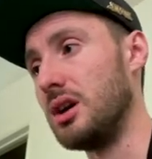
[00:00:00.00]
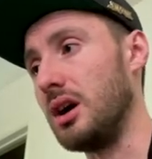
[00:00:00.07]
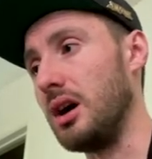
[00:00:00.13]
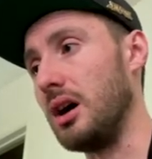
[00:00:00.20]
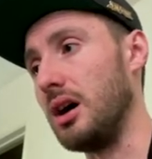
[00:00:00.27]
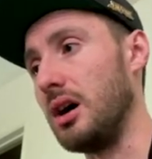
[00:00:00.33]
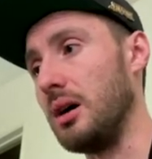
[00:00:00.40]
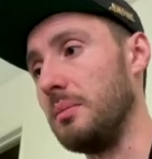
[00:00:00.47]

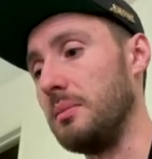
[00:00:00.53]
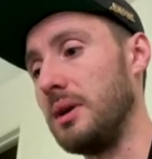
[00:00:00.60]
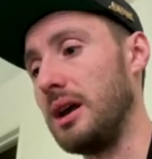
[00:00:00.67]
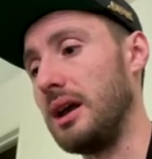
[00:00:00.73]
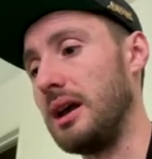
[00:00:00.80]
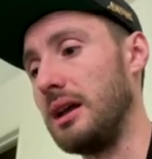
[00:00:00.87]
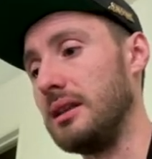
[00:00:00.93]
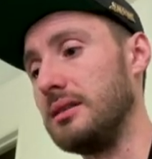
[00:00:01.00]

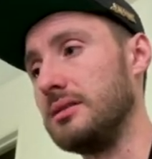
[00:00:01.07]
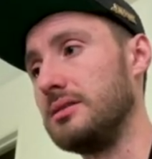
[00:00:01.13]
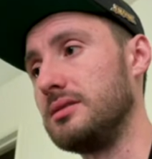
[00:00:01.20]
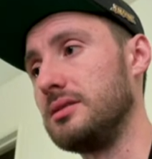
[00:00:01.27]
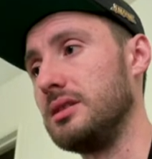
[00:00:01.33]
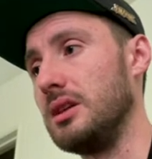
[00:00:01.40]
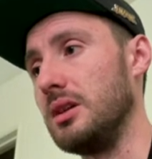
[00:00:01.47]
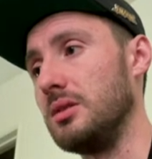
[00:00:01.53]
and
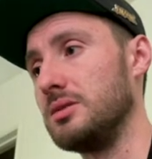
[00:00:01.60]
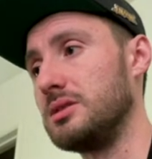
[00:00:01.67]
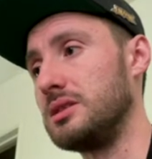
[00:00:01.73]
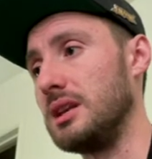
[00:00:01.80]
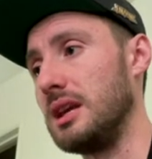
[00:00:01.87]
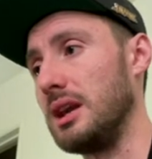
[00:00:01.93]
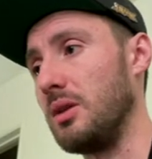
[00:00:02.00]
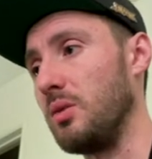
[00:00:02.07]

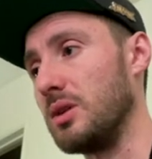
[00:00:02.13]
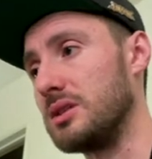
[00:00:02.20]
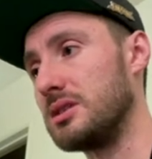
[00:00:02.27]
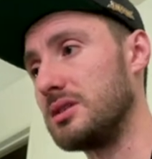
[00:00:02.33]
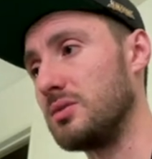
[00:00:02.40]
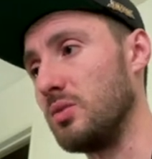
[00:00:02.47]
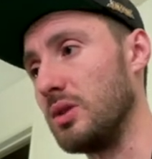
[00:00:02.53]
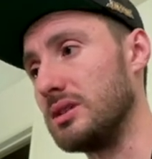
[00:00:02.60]
seeing
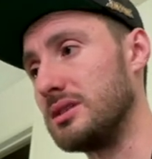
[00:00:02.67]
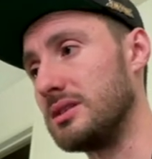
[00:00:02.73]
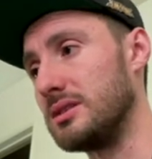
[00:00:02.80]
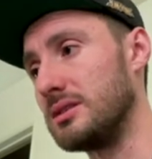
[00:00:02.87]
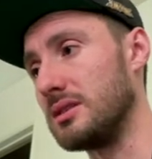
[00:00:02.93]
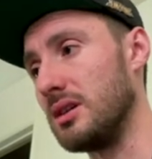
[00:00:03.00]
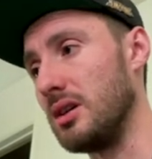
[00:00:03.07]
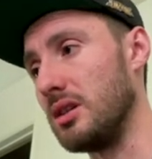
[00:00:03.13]

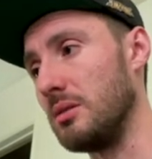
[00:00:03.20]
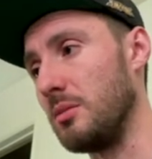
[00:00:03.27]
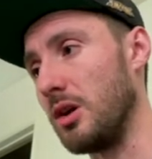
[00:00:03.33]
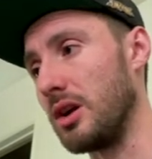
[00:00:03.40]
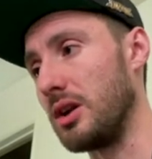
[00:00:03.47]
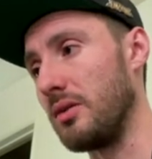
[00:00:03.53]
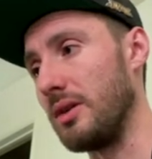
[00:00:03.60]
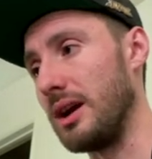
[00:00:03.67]
what's on the
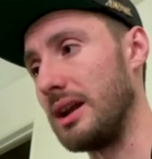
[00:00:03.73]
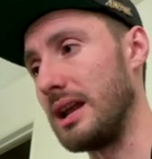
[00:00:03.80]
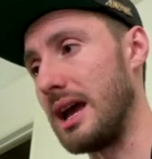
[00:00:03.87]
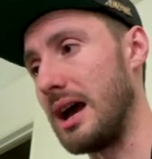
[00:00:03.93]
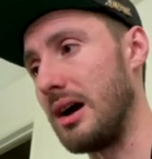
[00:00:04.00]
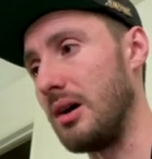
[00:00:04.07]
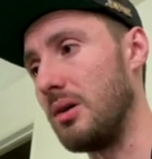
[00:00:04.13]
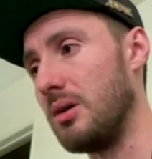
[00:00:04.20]
market right
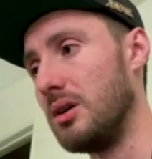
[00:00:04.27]
now.